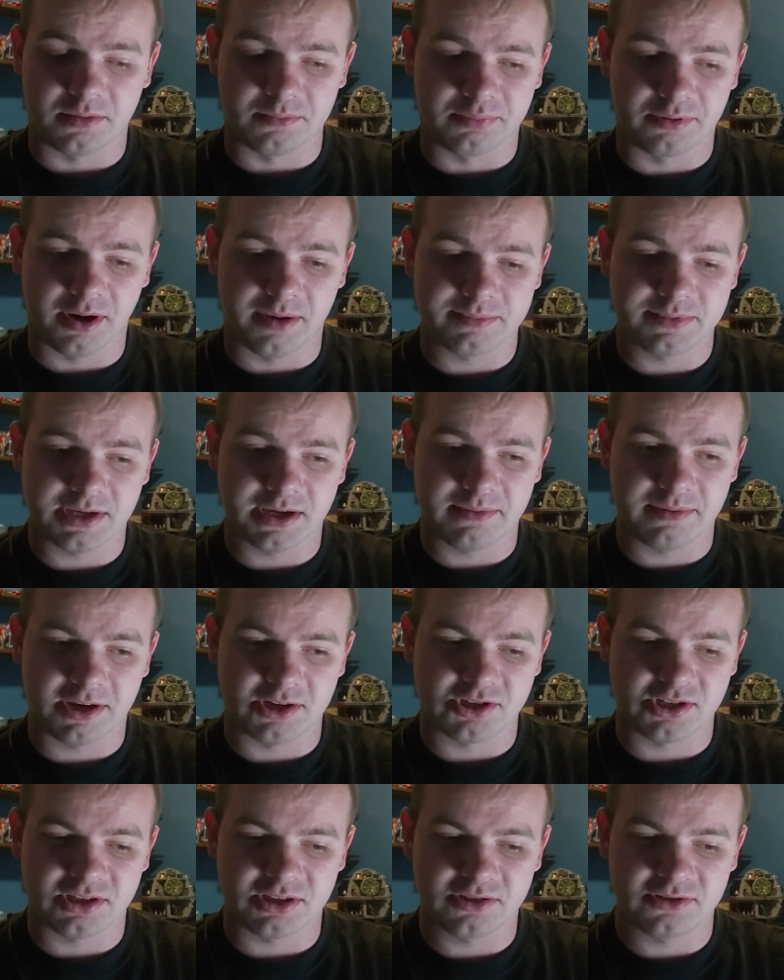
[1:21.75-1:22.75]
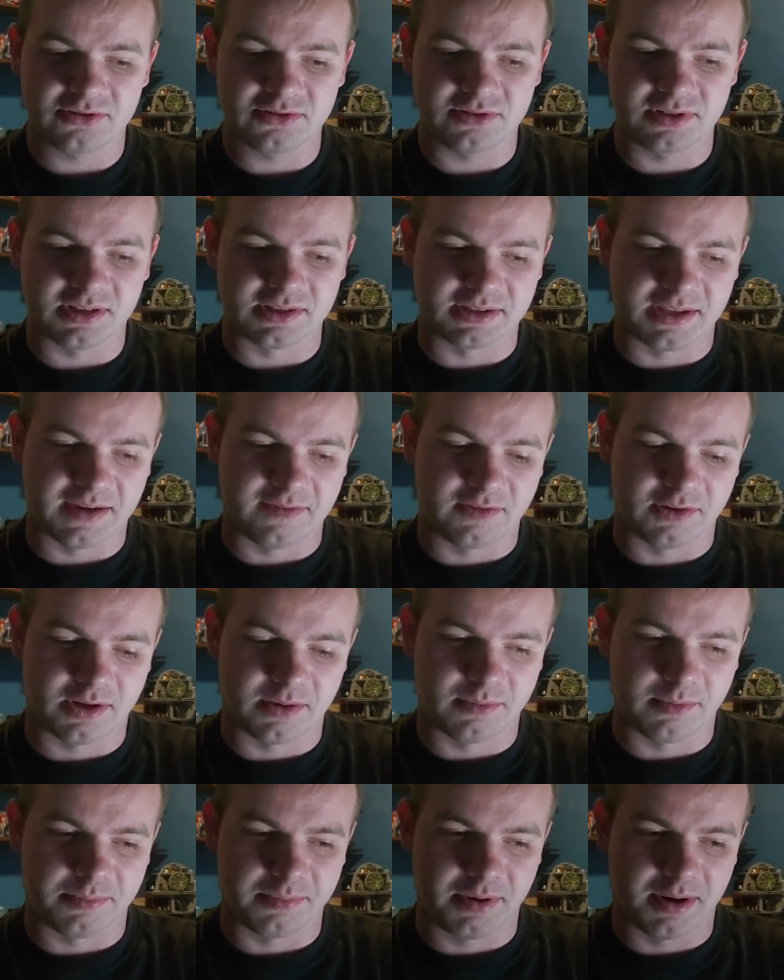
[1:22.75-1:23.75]
Prime time, actually, I do think they have a
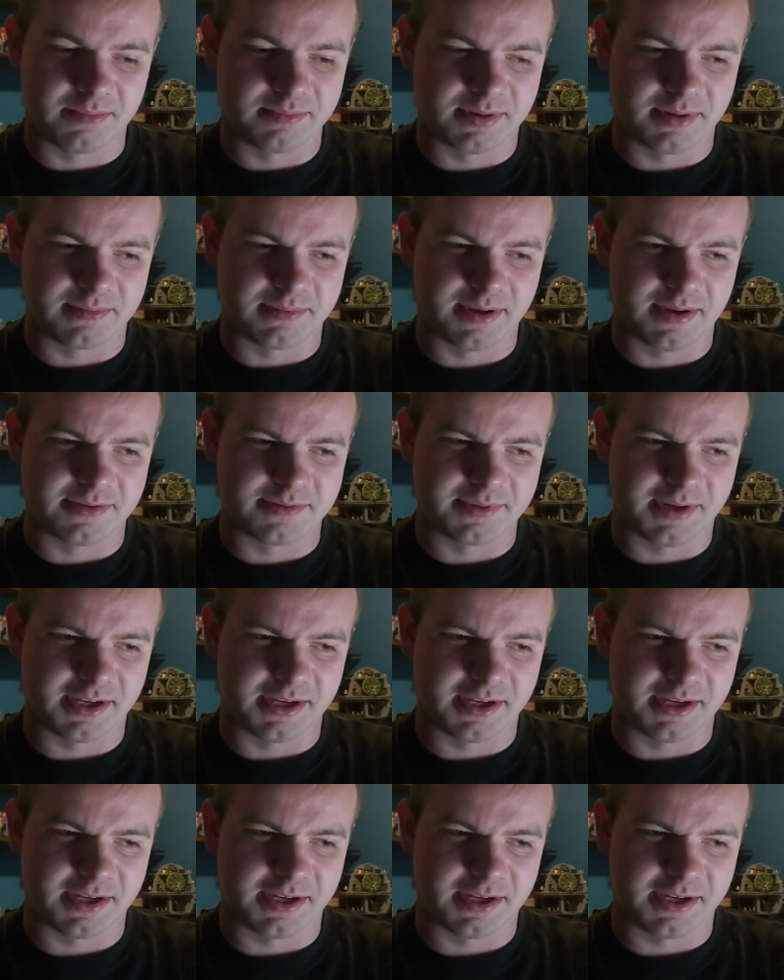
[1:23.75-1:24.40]
couple of primetime games,